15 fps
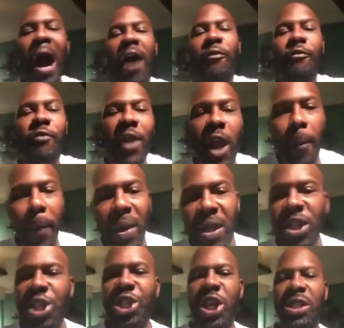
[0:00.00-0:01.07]
I fed up with
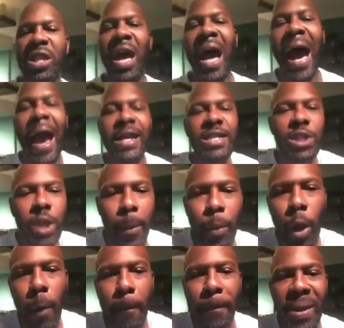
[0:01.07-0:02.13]
this shit. I stopped
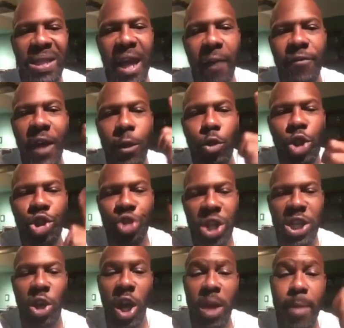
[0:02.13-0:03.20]
competing after I do
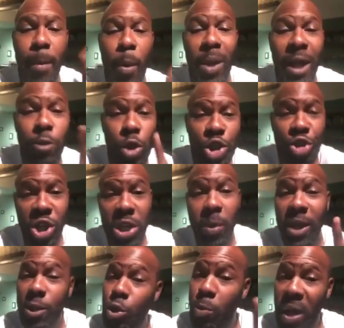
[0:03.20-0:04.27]
Trini. All my mom when I do Trini, what
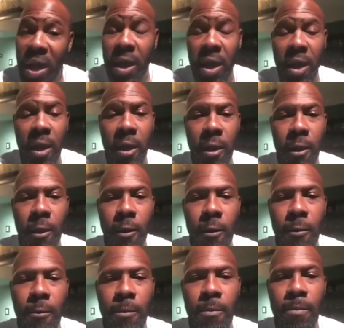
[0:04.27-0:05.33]
they do, man?
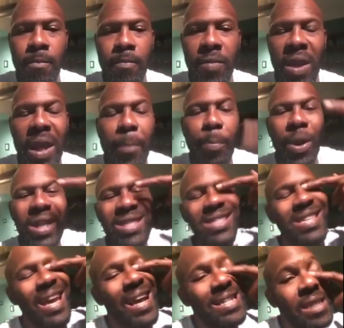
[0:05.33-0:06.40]
It bring
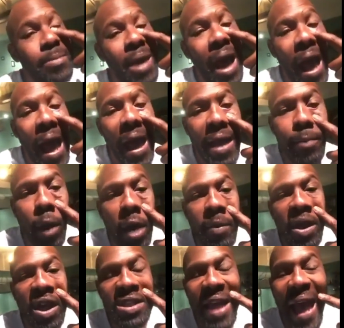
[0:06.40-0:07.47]
tears in my eye, boy,
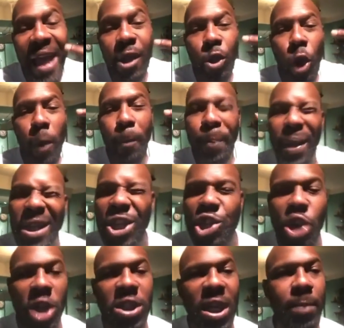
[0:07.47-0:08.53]
because I go on
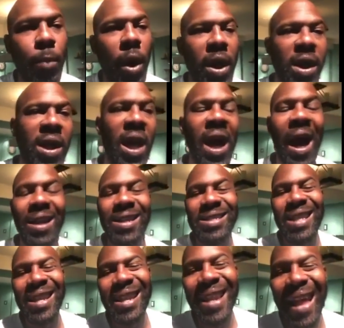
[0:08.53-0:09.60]
patriotic, boy. And this
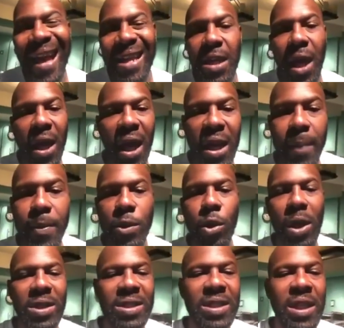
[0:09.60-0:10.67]
is the land of Calypso
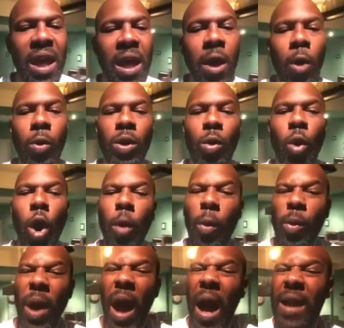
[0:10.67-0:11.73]
and Steve. We go
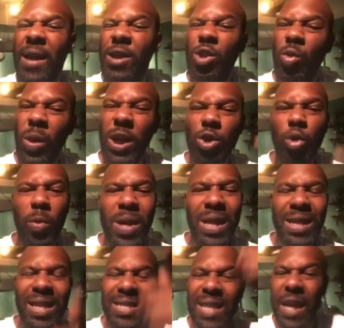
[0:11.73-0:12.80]
on, and they, when they do me
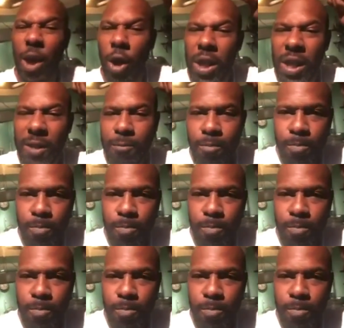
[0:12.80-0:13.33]
that, I say, all your.